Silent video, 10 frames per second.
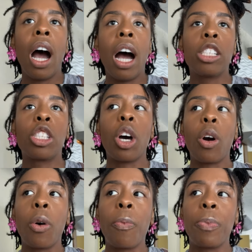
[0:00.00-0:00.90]

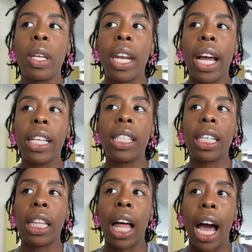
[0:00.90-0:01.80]
So the next
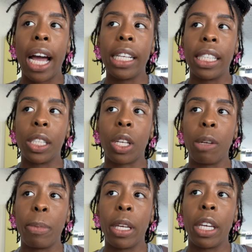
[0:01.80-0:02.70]
class is gonna
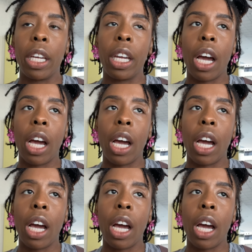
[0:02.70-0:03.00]
be